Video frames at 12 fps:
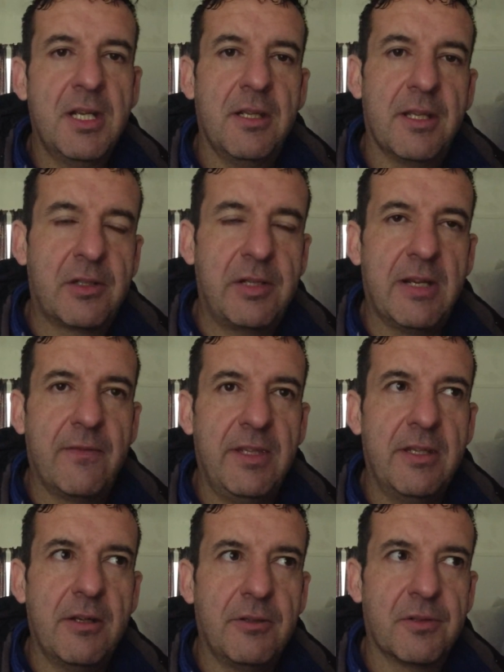Now, the
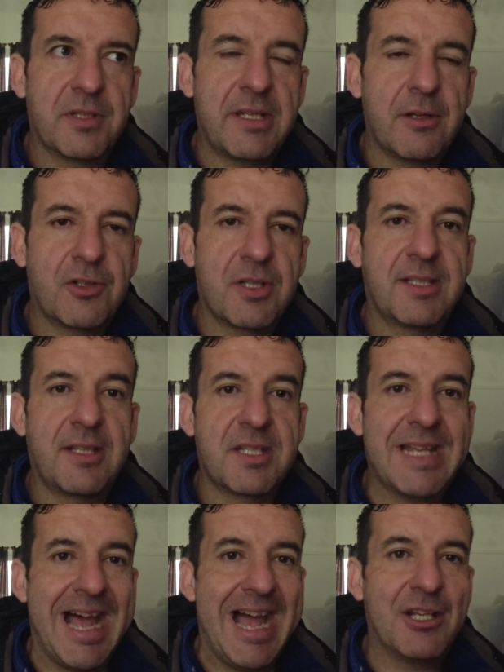Craigvenine Outdoor Centre Trust
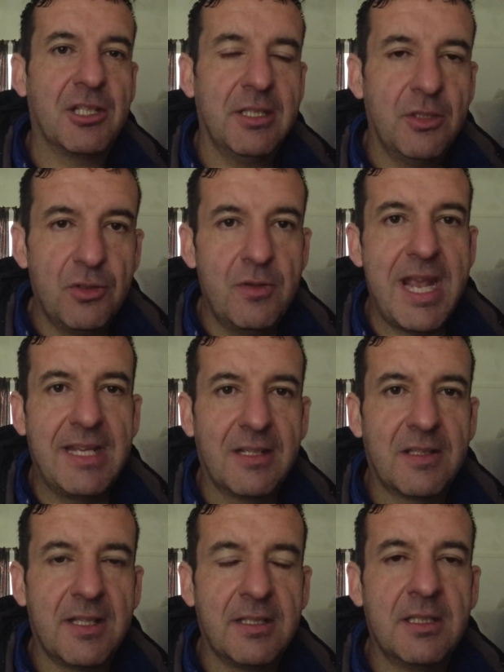doesn't actually do
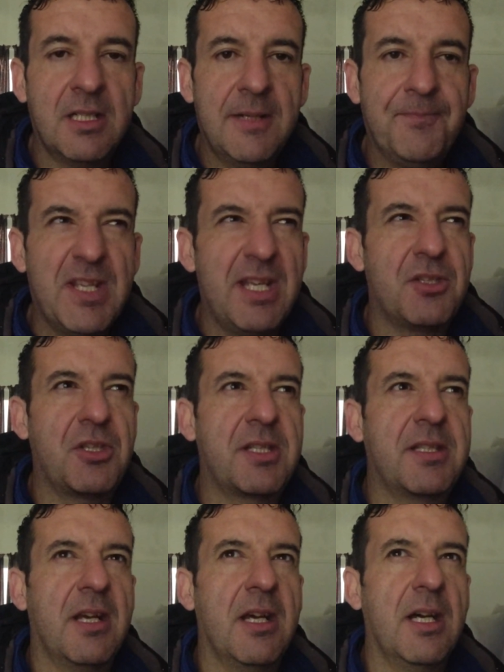anything, it's
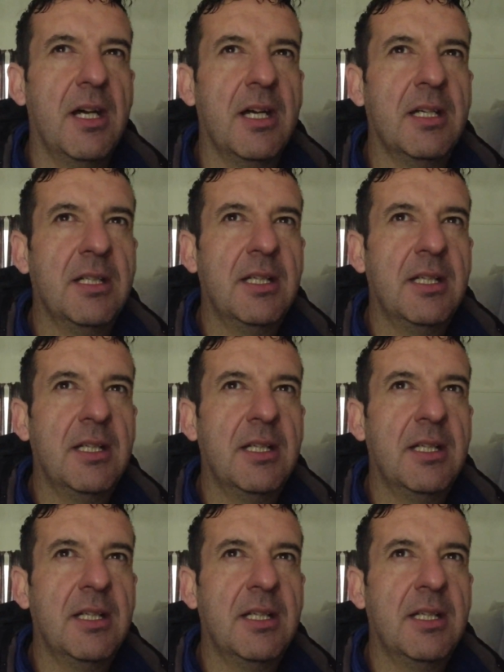just a